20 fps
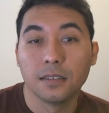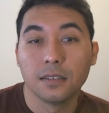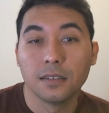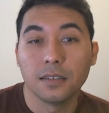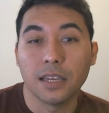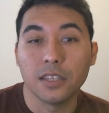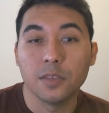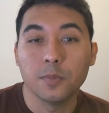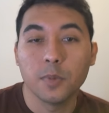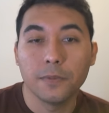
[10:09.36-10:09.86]

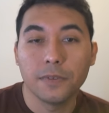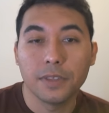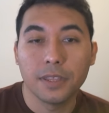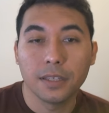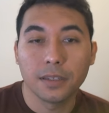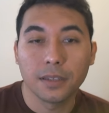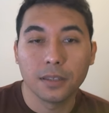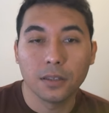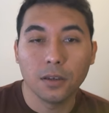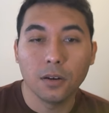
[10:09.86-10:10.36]
And you may be
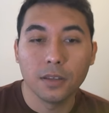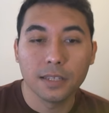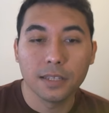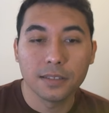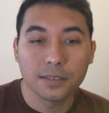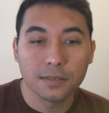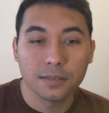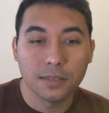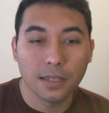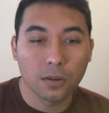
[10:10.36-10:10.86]
thinking, oh,
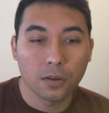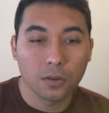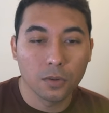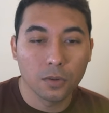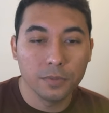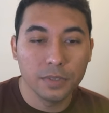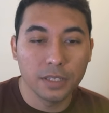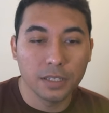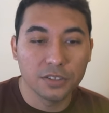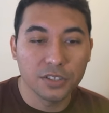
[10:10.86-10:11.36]
that
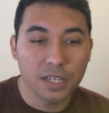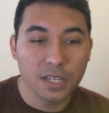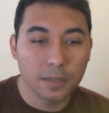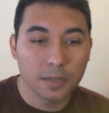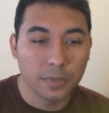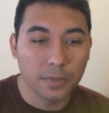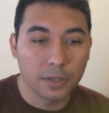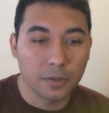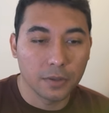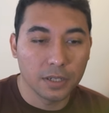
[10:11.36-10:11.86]
could be a
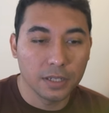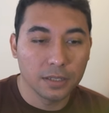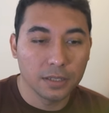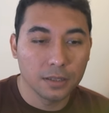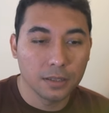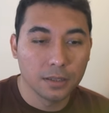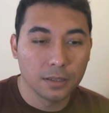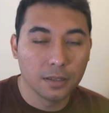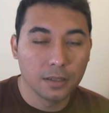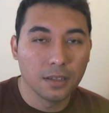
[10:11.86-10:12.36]
checkmate, right?
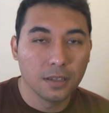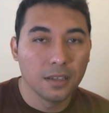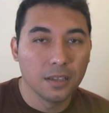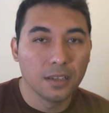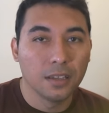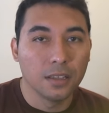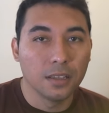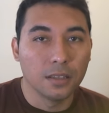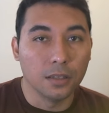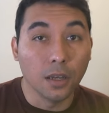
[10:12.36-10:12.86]

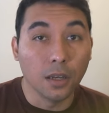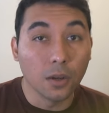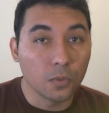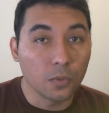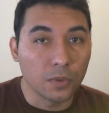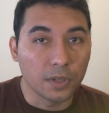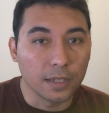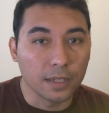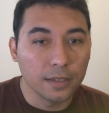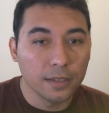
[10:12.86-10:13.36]
Not
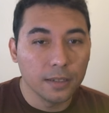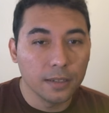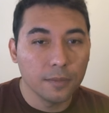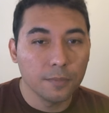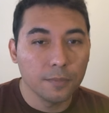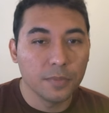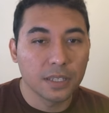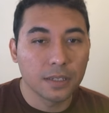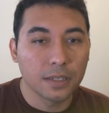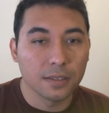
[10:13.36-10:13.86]
really,
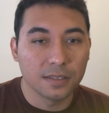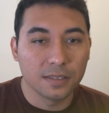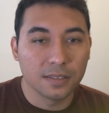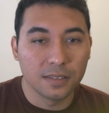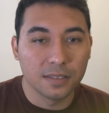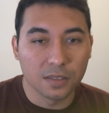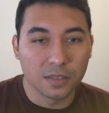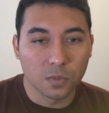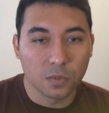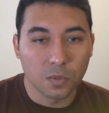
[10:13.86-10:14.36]
because
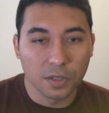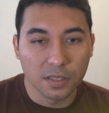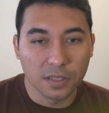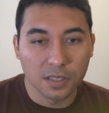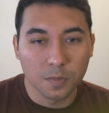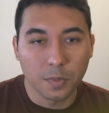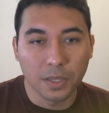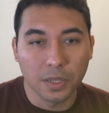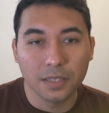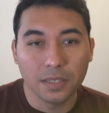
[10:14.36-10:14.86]
this rook
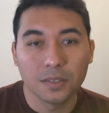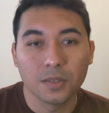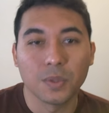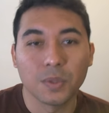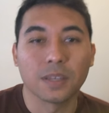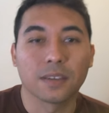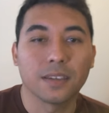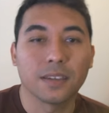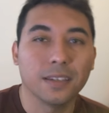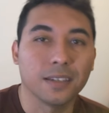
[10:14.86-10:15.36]
is pinned to
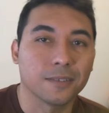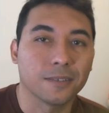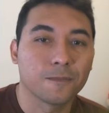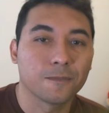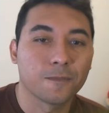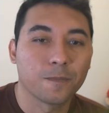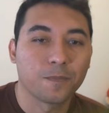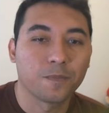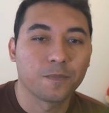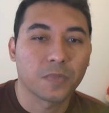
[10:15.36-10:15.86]
the king.
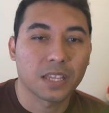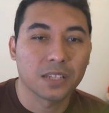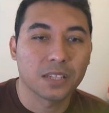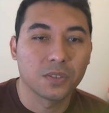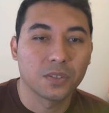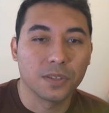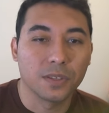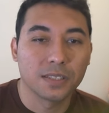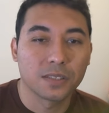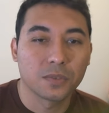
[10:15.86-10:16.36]

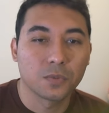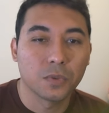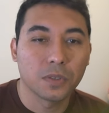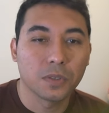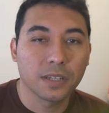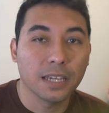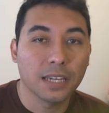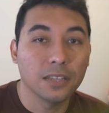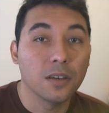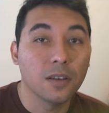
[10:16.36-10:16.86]
So this
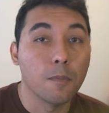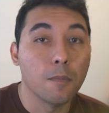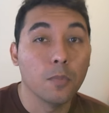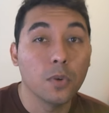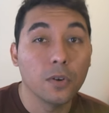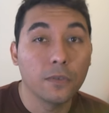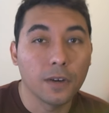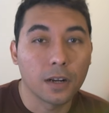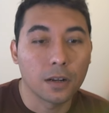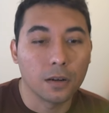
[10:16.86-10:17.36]
rook cannot
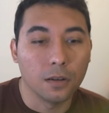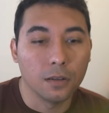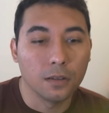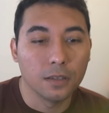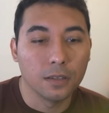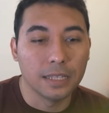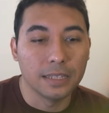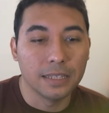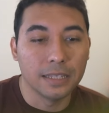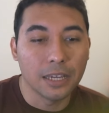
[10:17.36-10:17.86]
move at all.
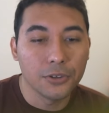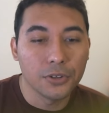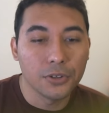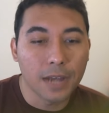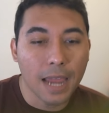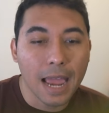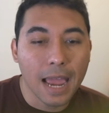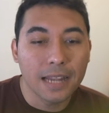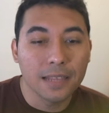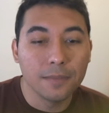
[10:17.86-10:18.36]
And now
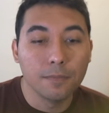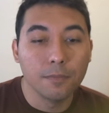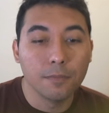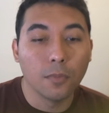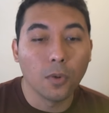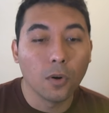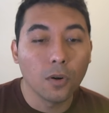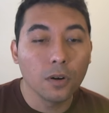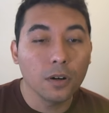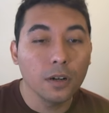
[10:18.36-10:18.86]
you're adding
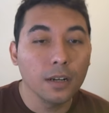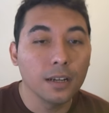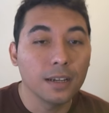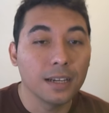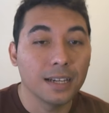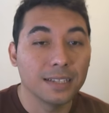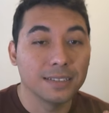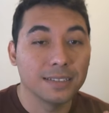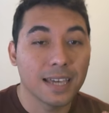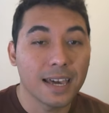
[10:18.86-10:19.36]
more
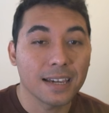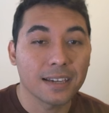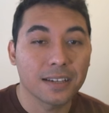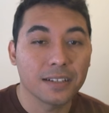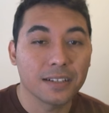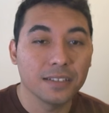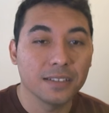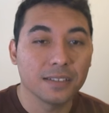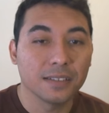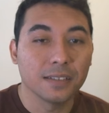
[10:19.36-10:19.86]

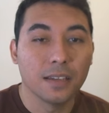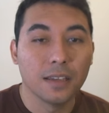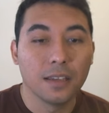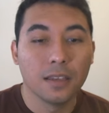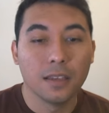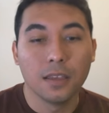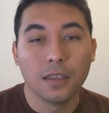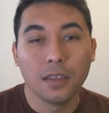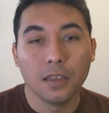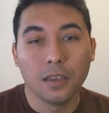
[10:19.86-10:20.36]
attackers
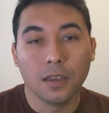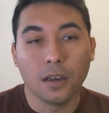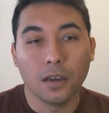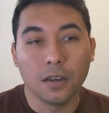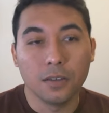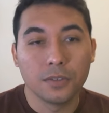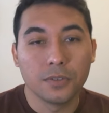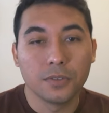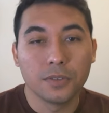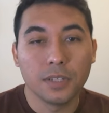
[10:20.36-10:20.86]

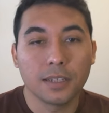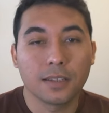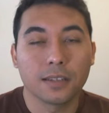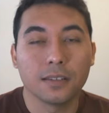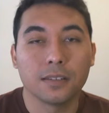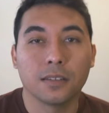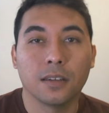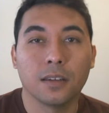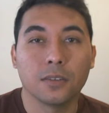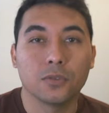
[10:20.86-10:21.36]
onto
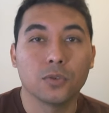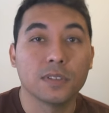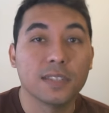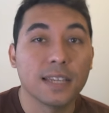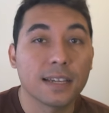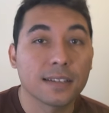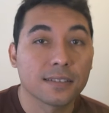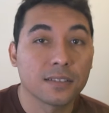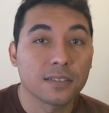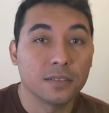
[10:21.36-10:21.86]
to
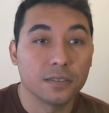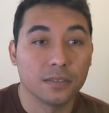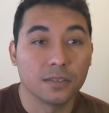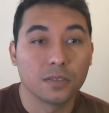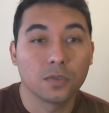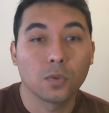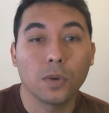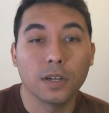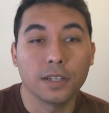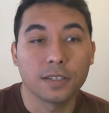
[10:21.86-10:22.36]
attack certain
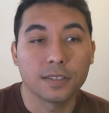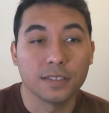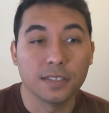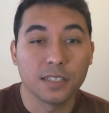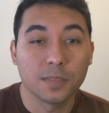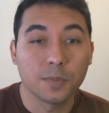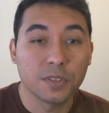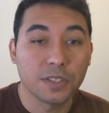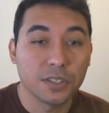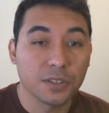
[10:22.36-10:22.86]
squares. In
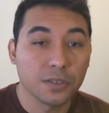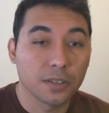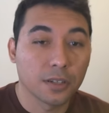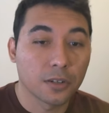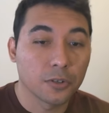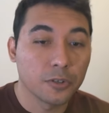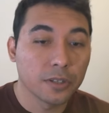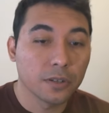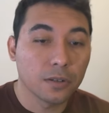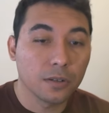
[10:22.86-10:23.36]
this position, the
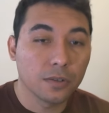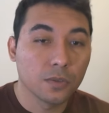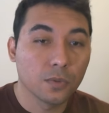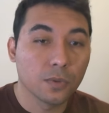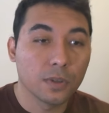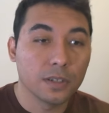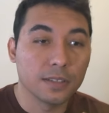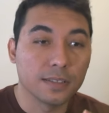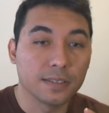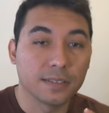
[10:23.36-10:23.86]
critical
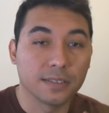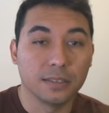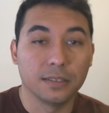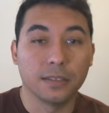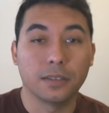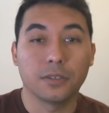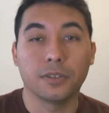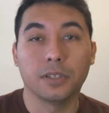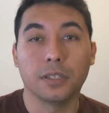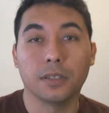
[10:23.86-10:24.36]
square is
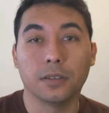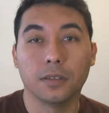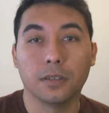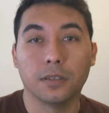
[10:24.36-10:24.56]
c3.